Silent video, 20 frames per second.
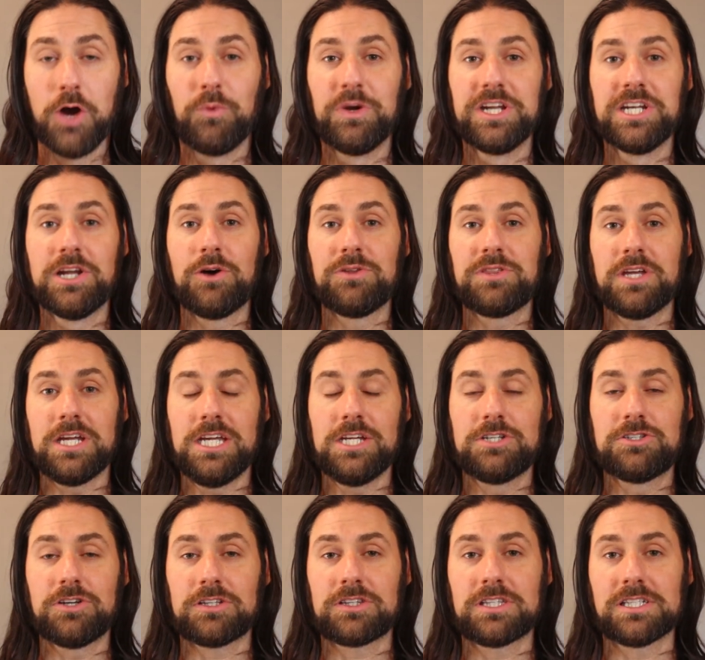We know that
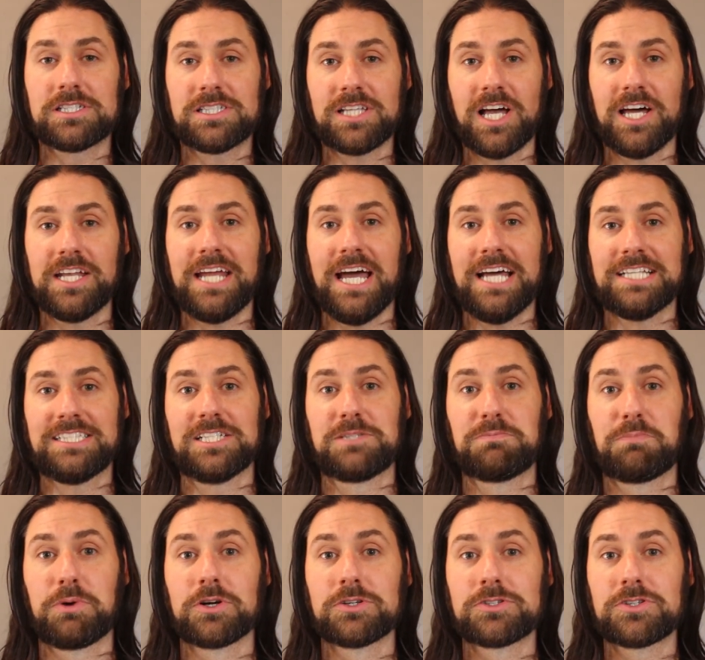he took the sun as
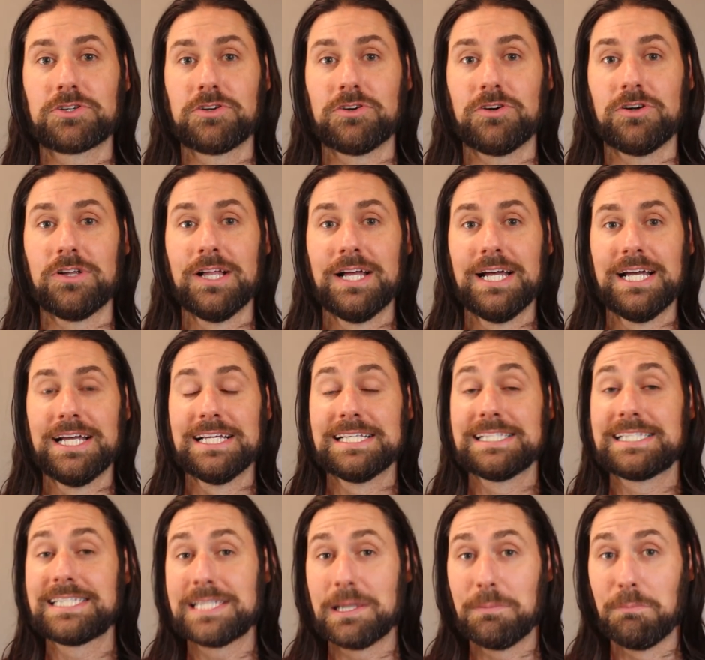his personal
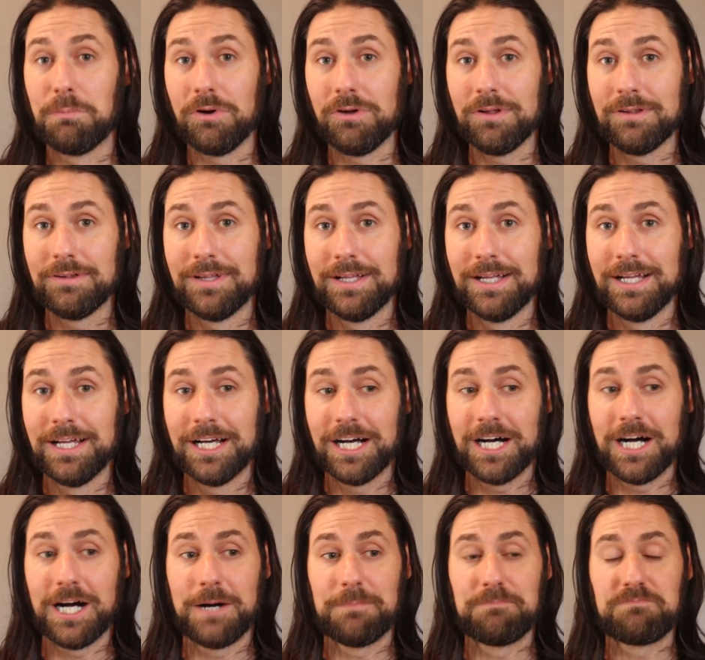symbol.
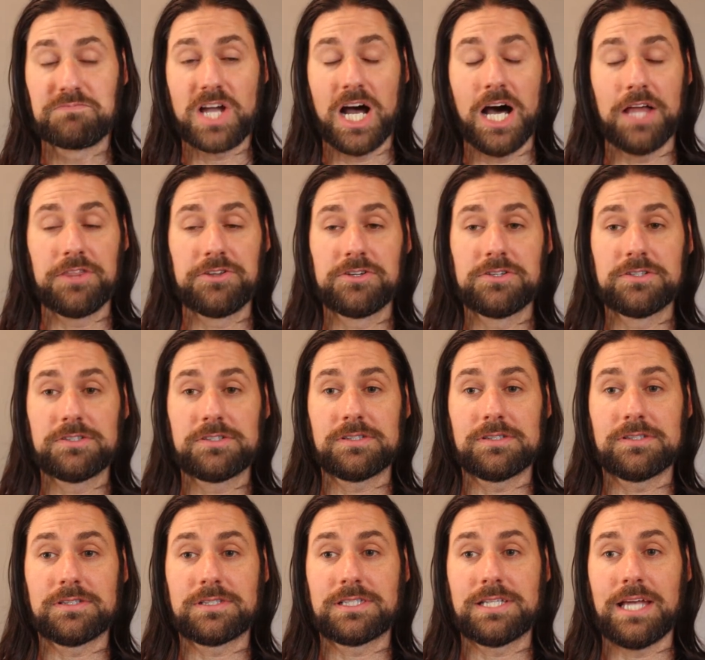Um,
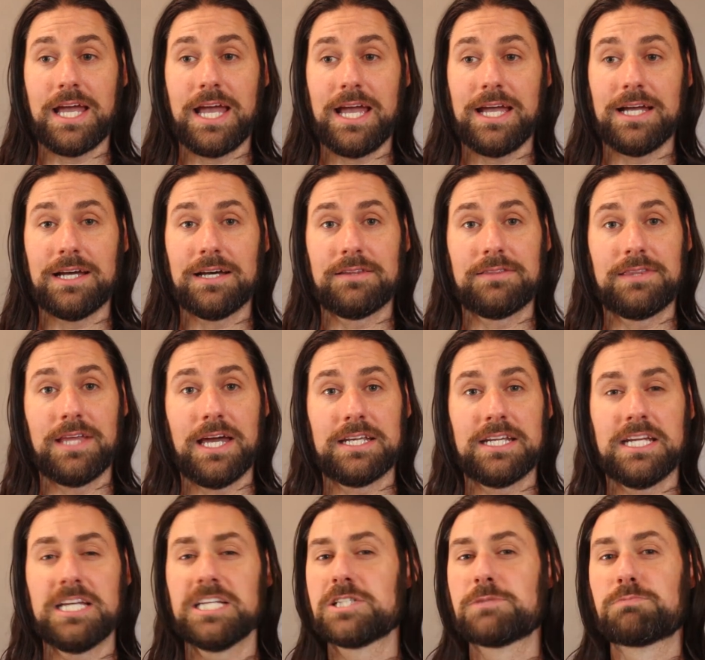others say
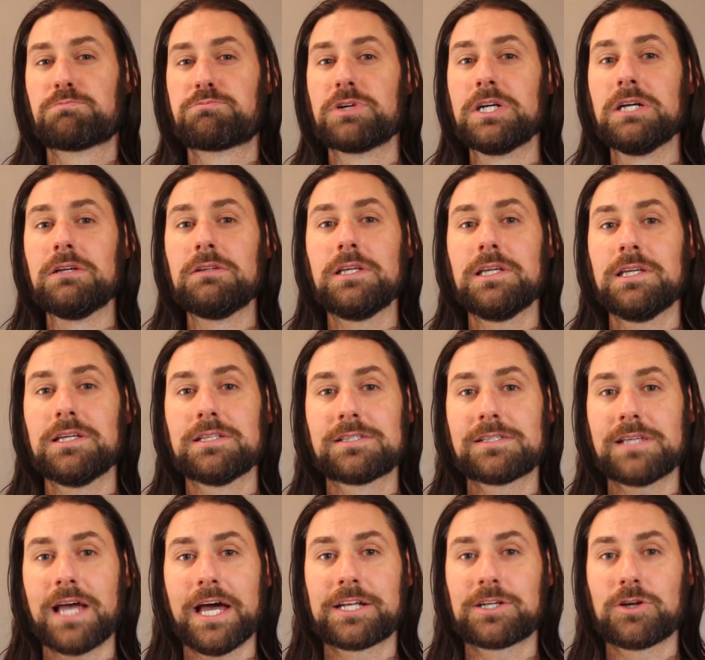that his
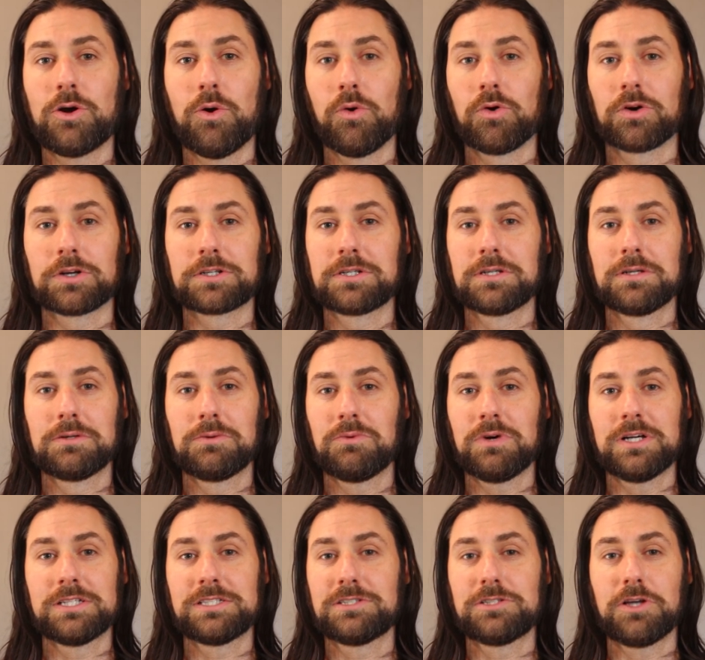brilliance at court
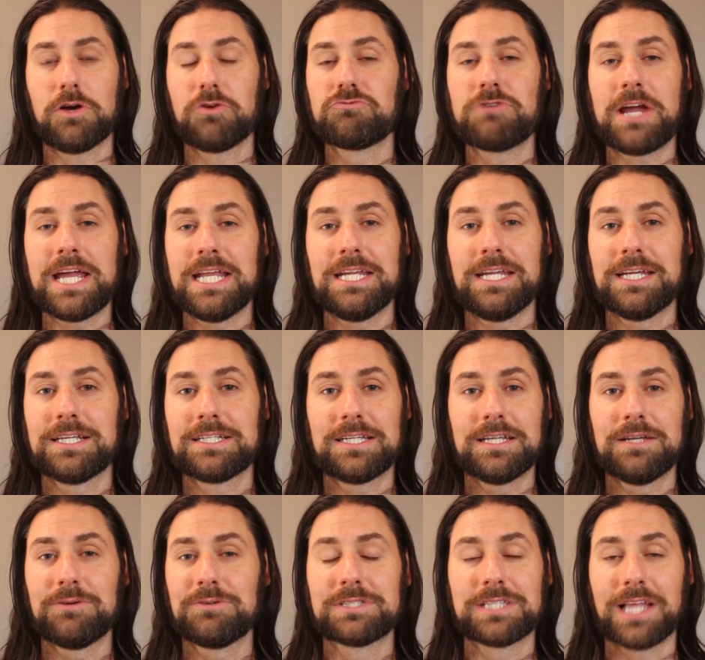was so radiant
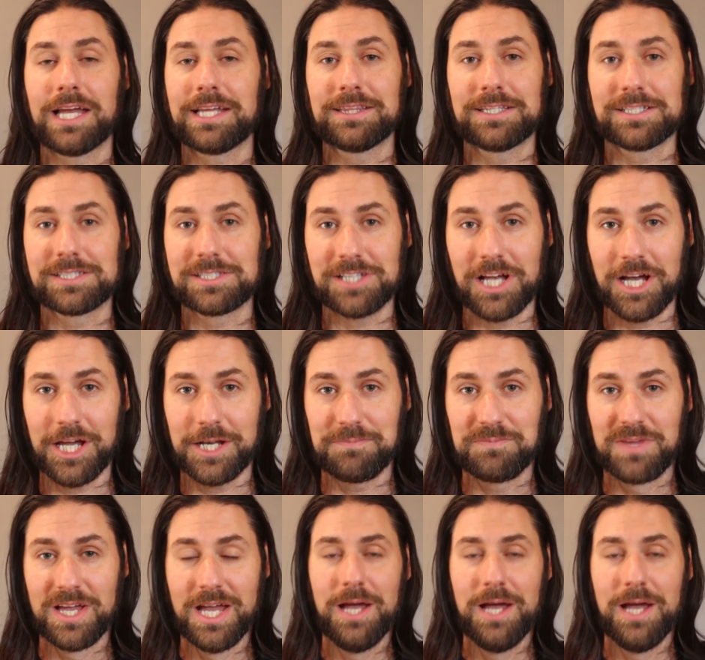it was like the sun.